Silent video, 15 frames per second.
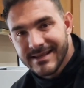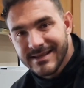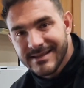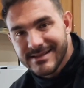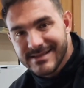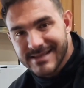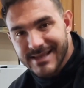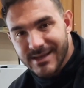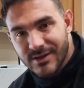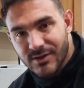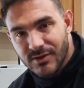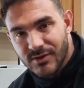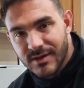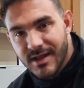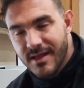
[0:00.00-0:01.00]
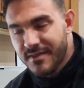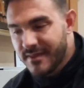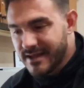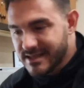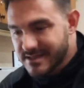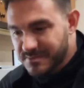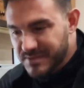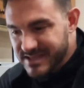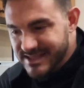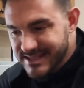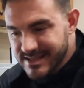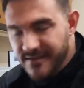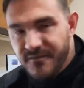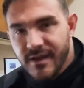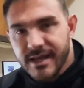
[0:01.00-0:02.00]
skill, that
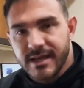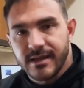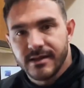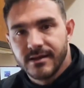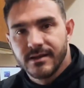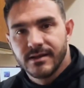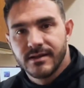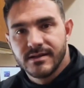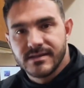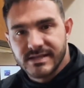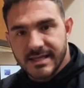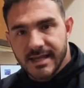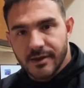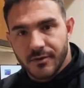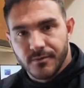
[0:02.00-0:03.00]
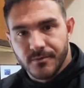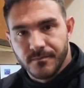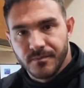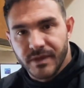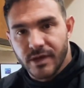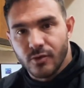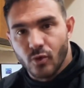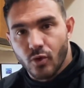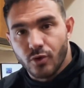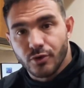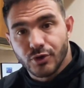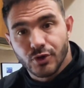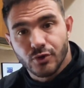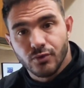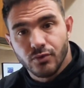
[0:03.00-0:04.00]
specific skill, in order
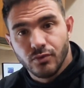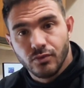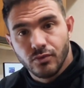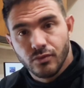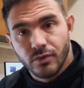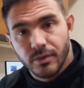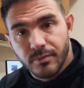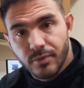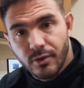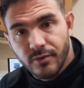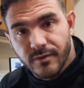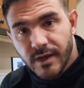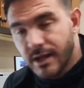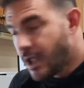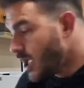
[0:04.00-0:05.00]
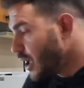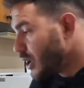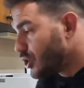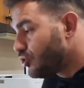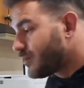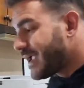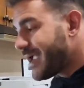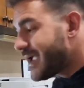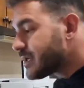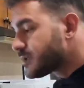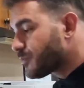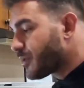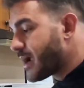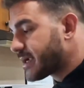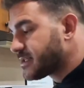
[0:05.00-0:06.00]
to improve it. You can't
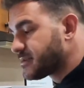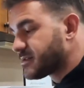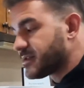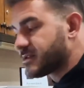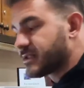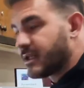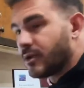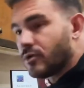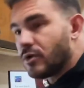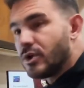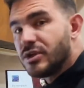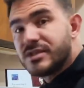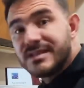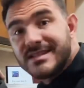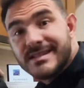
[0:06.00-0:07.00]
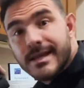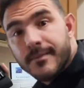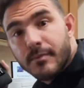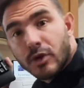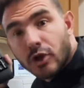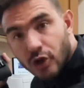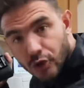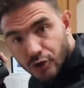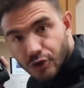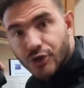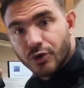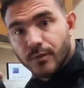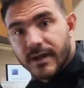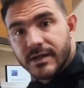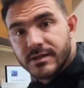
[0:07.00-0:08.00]
practice a skill similar
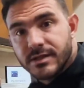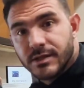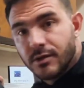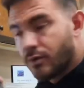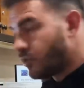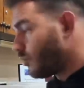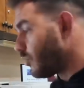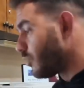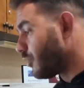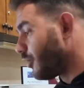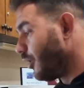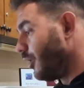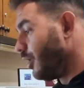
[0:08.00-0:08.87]
to it or